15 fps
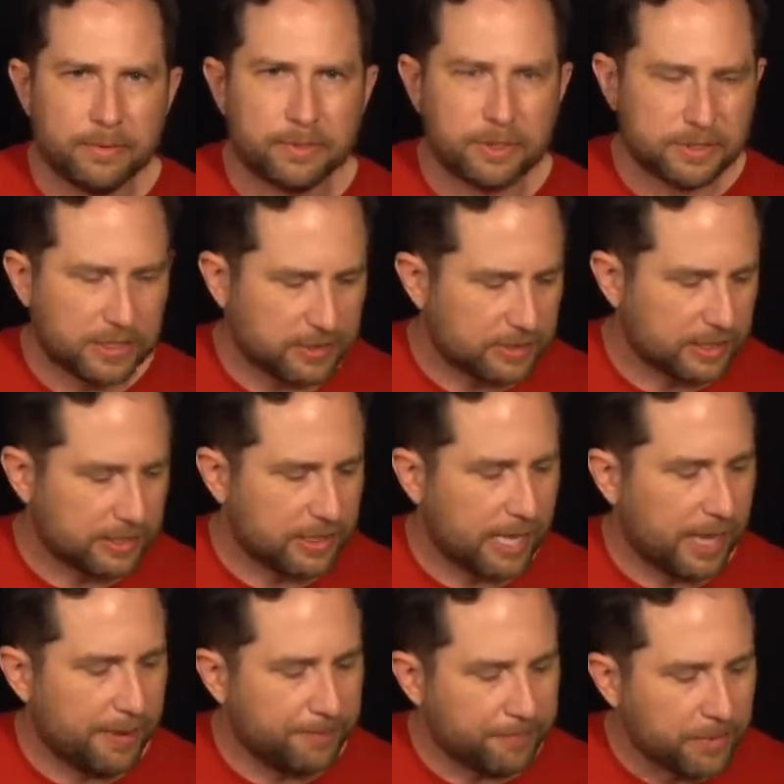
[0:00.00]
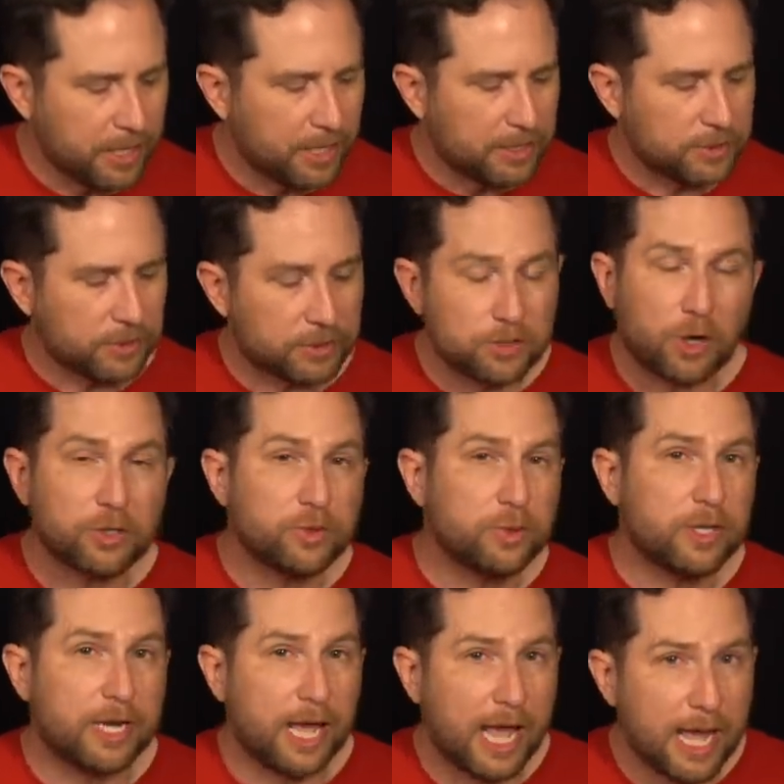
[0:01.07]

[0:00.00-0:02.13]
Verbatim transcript: So it sounds like that. So it starts with an